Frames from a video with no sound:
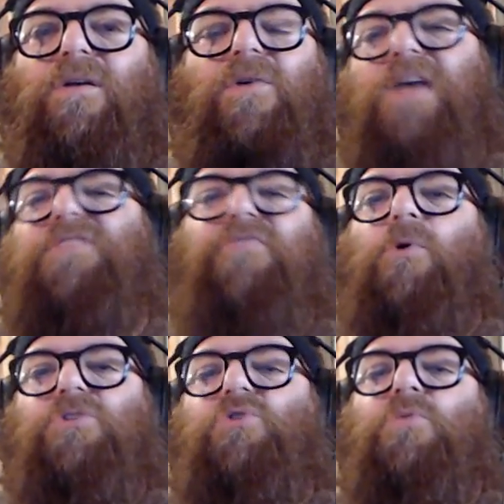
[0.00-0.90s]
You guys
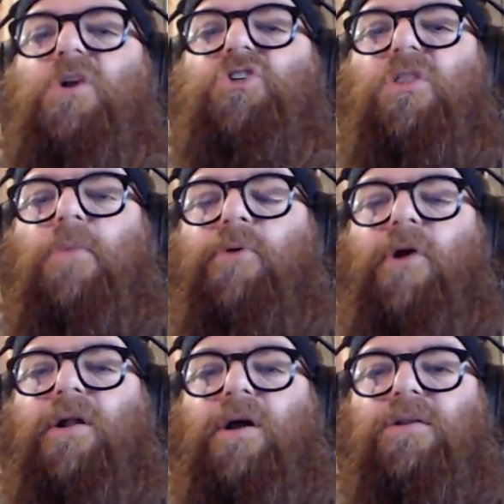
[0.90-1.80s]
focus too much on the
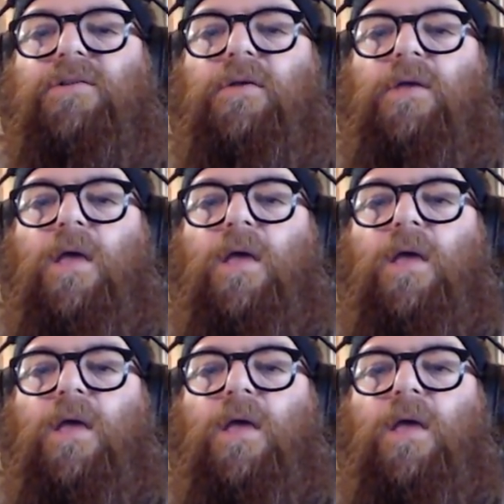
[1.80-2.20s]
product.